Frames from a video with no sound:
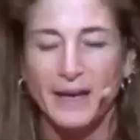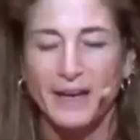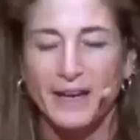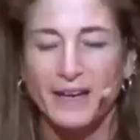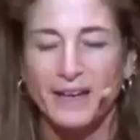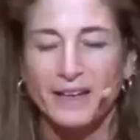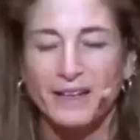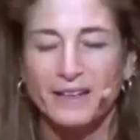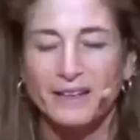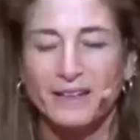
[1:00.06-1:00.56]

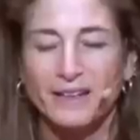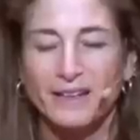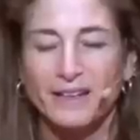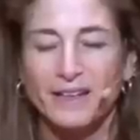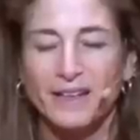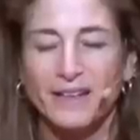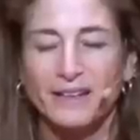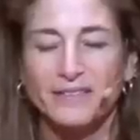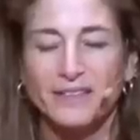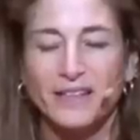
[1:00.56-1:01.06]
And
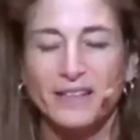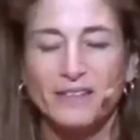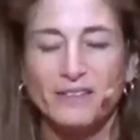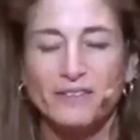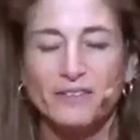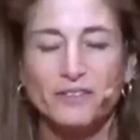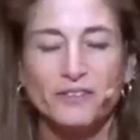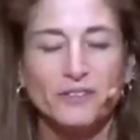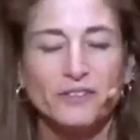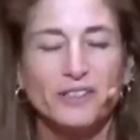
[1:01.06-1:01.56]
at the end
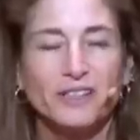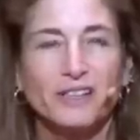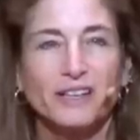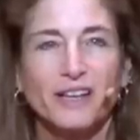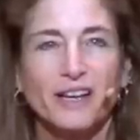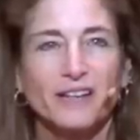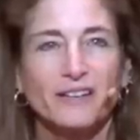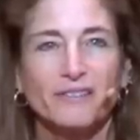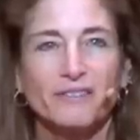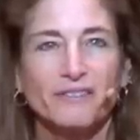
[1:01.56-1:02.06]
of the journey, he
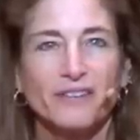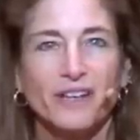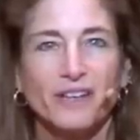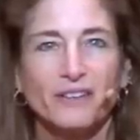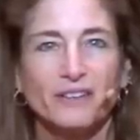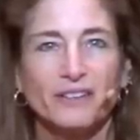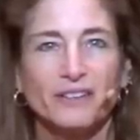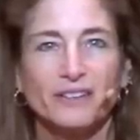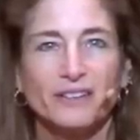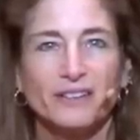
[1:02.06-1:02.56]
hadn't
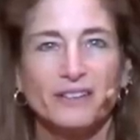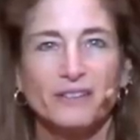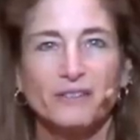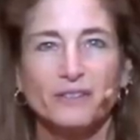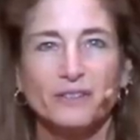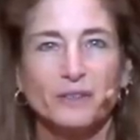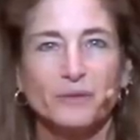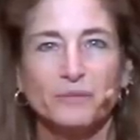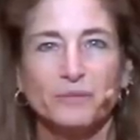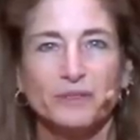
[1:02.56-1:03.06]
found it, and he
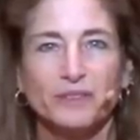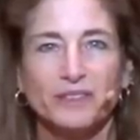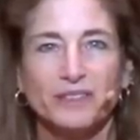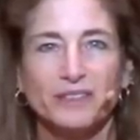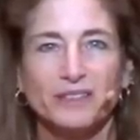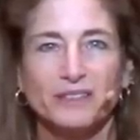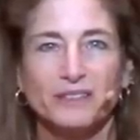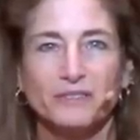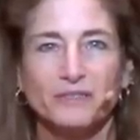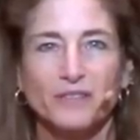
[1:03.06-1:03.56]
was
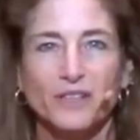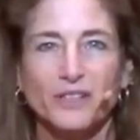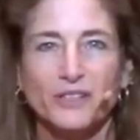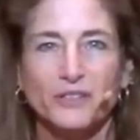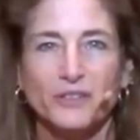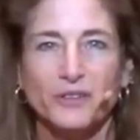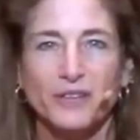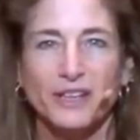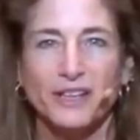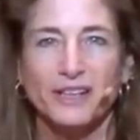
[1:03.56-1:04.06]
completely
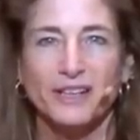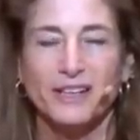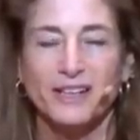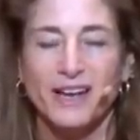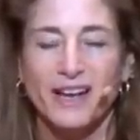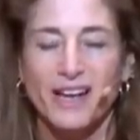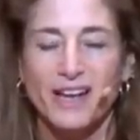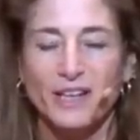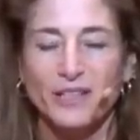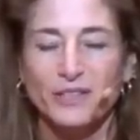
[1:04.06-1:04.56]

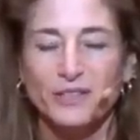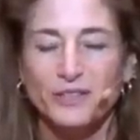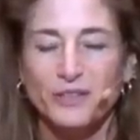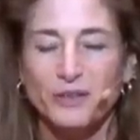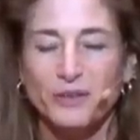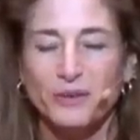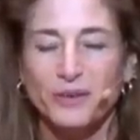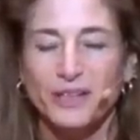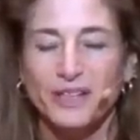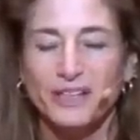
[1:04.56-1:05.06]
frustrated.
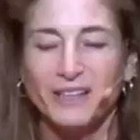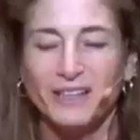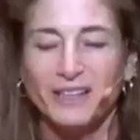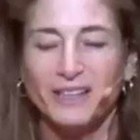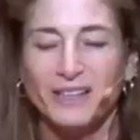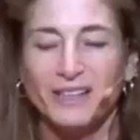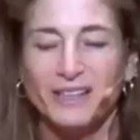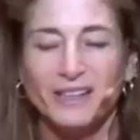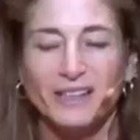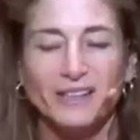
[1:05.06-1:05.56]
So
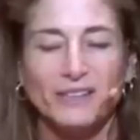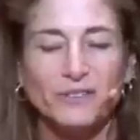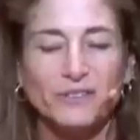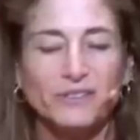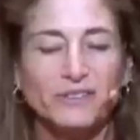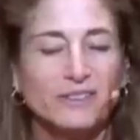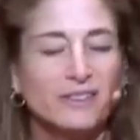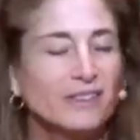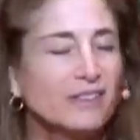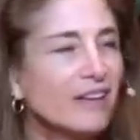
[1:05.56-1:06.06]
he, he
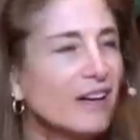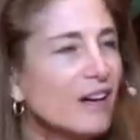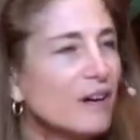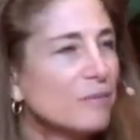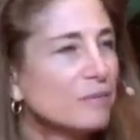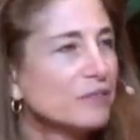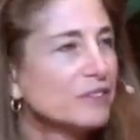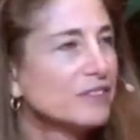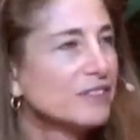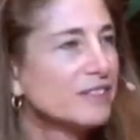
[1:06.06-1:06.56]
was an
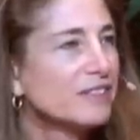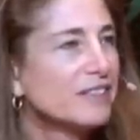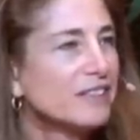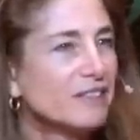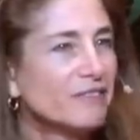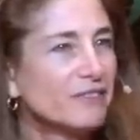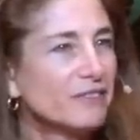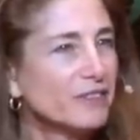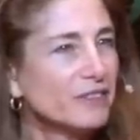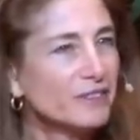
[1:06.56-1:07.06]
accomplished
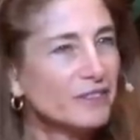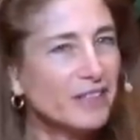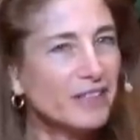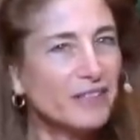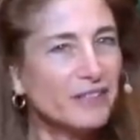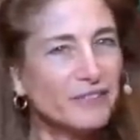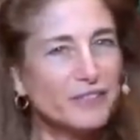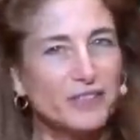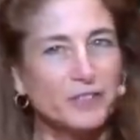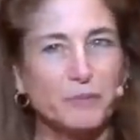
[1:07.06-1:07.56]
thief, and it
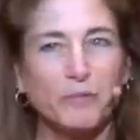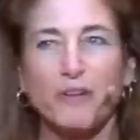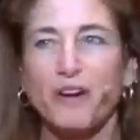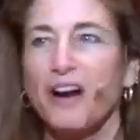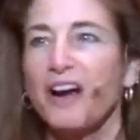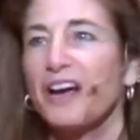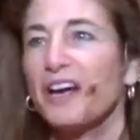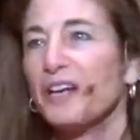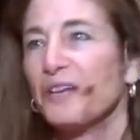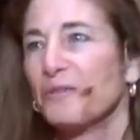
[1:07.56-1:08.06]
kind of his
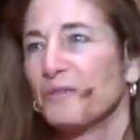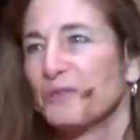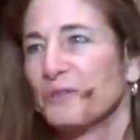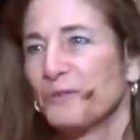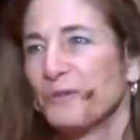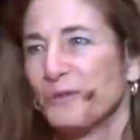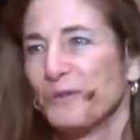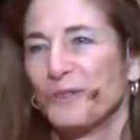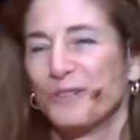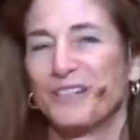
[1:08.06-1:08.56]
pride
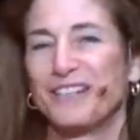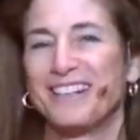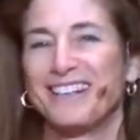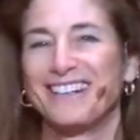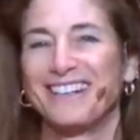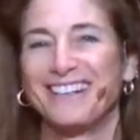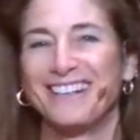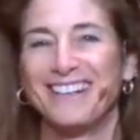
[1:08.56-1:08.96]
was wounded.